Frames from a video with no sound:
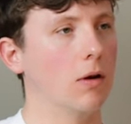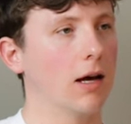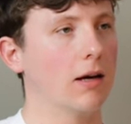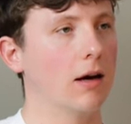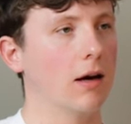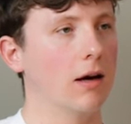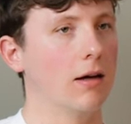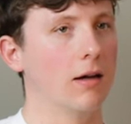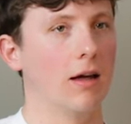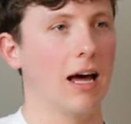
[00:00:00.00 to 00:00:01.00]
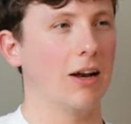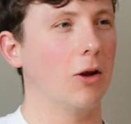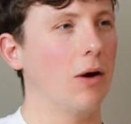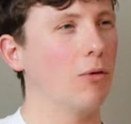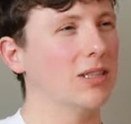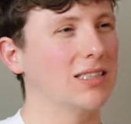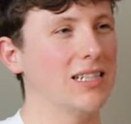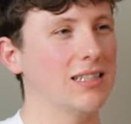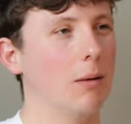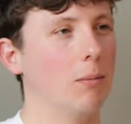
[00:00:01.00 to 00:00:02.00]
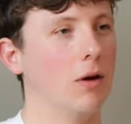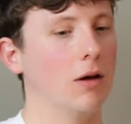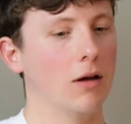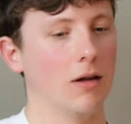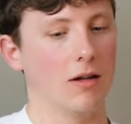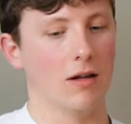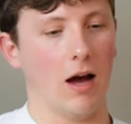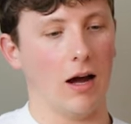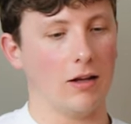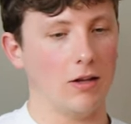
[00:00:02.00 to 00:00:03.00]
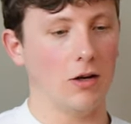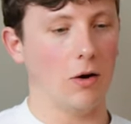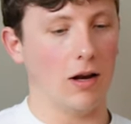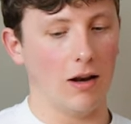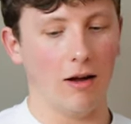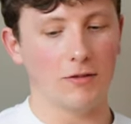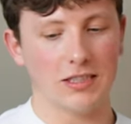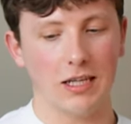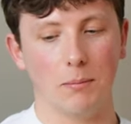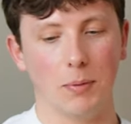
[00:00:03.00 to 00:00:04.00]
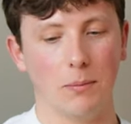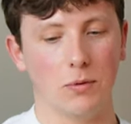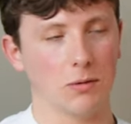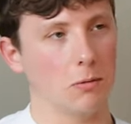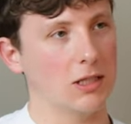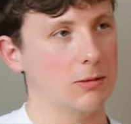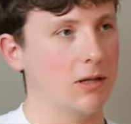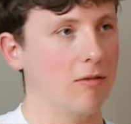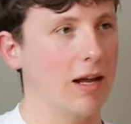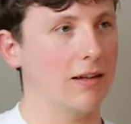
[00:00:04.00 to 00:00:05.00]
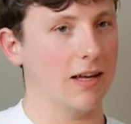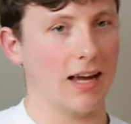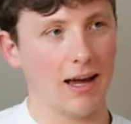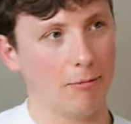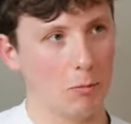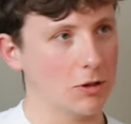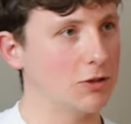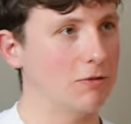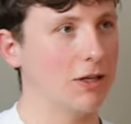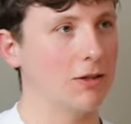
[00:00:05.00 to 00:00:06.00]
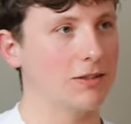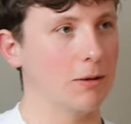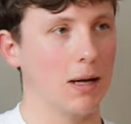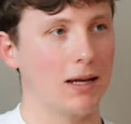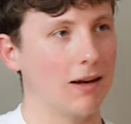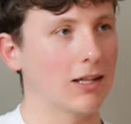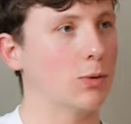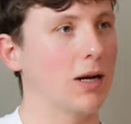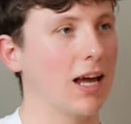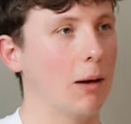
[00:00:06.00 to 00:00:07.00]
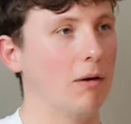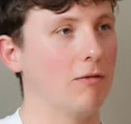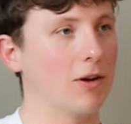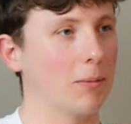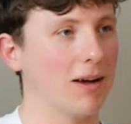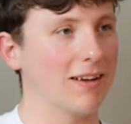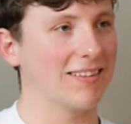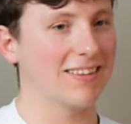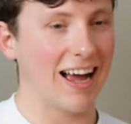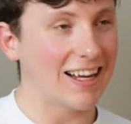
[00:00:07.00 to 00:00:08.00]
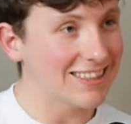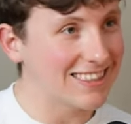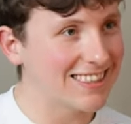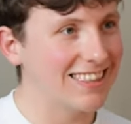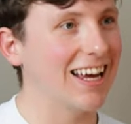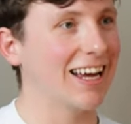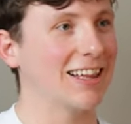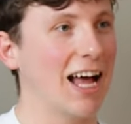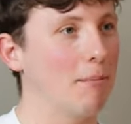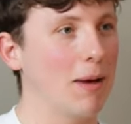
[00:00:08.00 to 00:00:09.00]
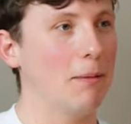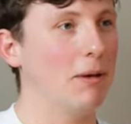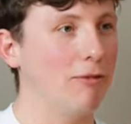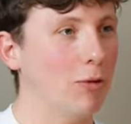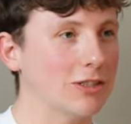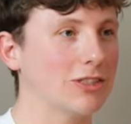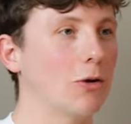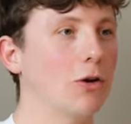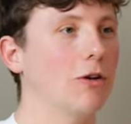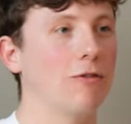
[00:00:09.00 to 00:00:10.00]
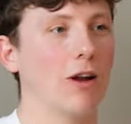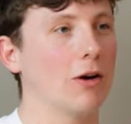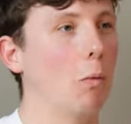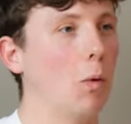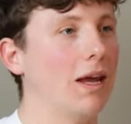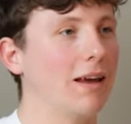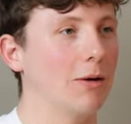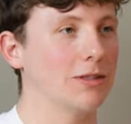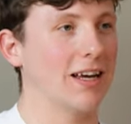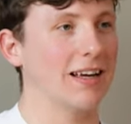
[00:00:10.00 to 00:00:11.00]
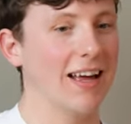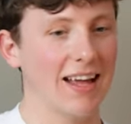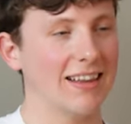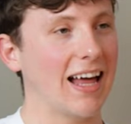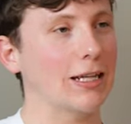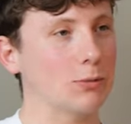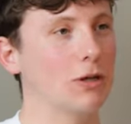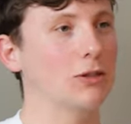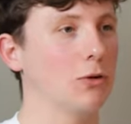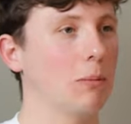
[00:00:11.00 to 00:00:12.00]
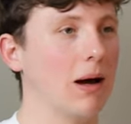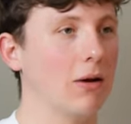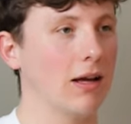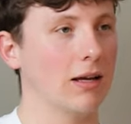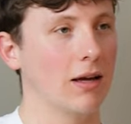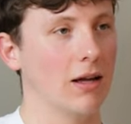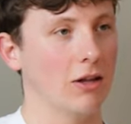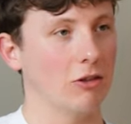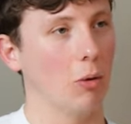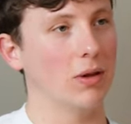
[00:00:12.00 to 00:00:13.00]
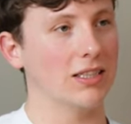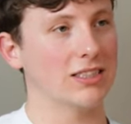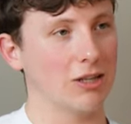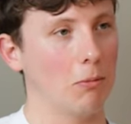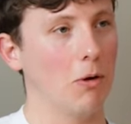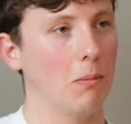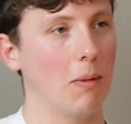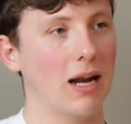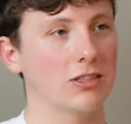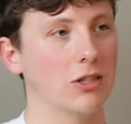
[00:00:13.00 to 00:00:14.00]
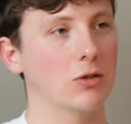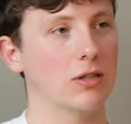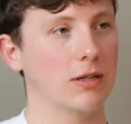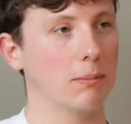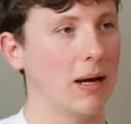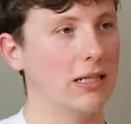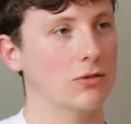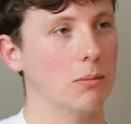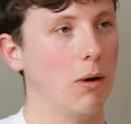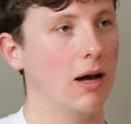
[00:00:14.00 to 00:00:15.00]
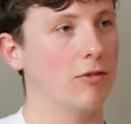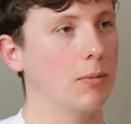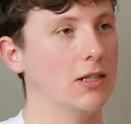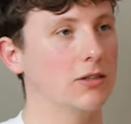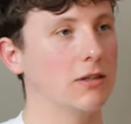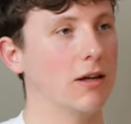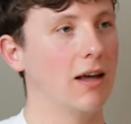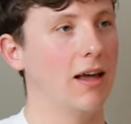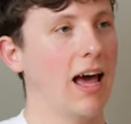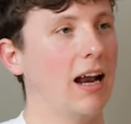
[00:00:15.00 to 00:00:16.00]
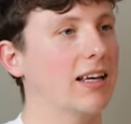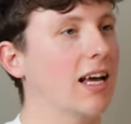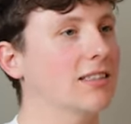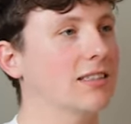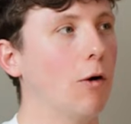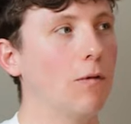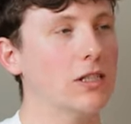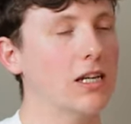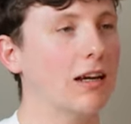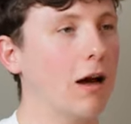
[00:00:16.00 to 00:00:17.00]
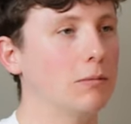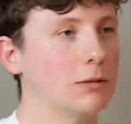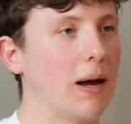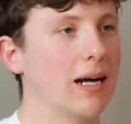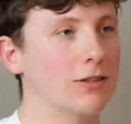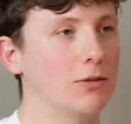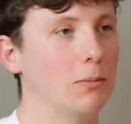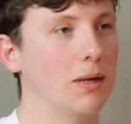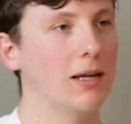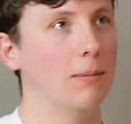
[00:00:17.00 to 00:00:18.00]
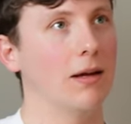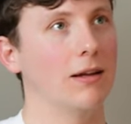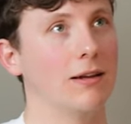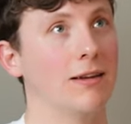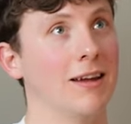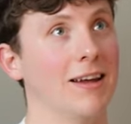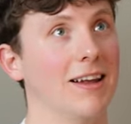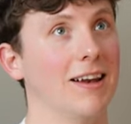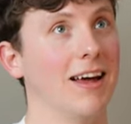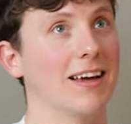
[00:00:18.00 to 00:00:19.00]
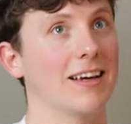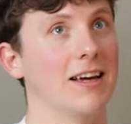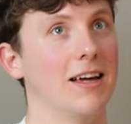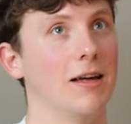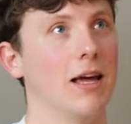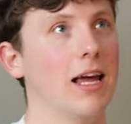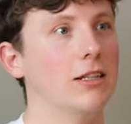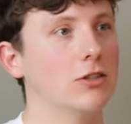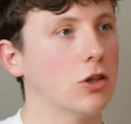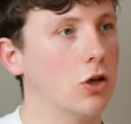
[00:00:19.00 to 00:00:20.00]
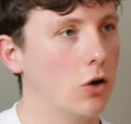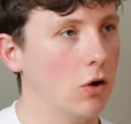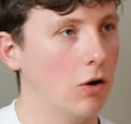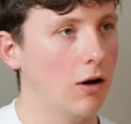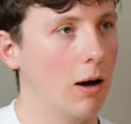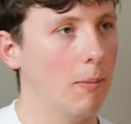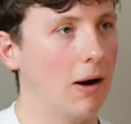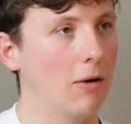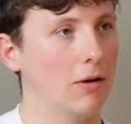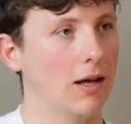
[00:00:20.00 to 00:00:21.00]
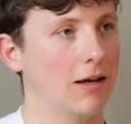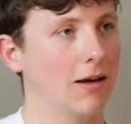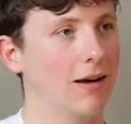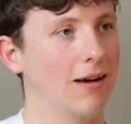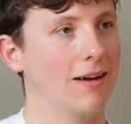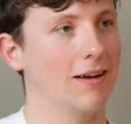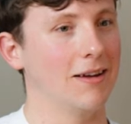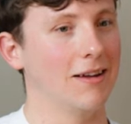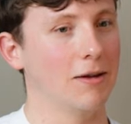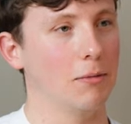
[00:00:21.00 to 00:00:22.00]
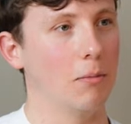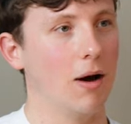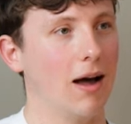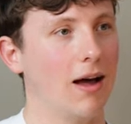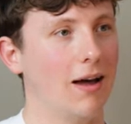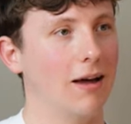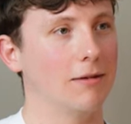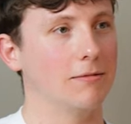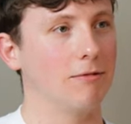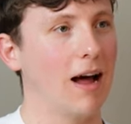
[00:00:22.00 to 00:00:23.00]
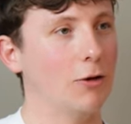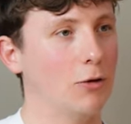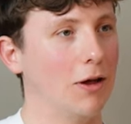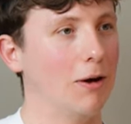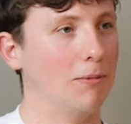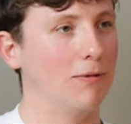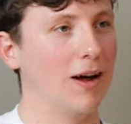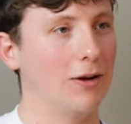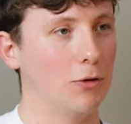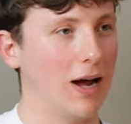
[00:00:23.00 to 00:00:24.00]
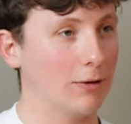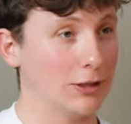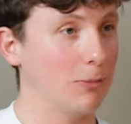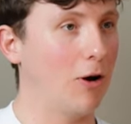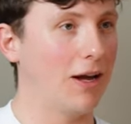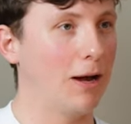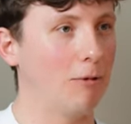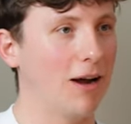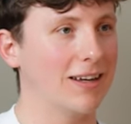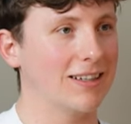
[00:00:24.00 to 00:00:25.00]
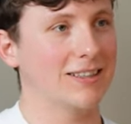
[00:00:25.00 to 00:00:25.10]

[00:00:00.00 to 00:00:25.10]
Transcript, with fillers: Like, I don't know. Everyone says that, but I love seeing people. Someone messaged me the other day. I was like, hey, I've been watching your videos. I'm making like 20K a month. And I'm like, that's sick. That made me feel so good for like a week. I was like, that's what it's all about. Like knowing that someone managed to do something based on my information. And I guess selfishly, it comes back to me being like insecure about like my value that I'm providing or how smart I am, right?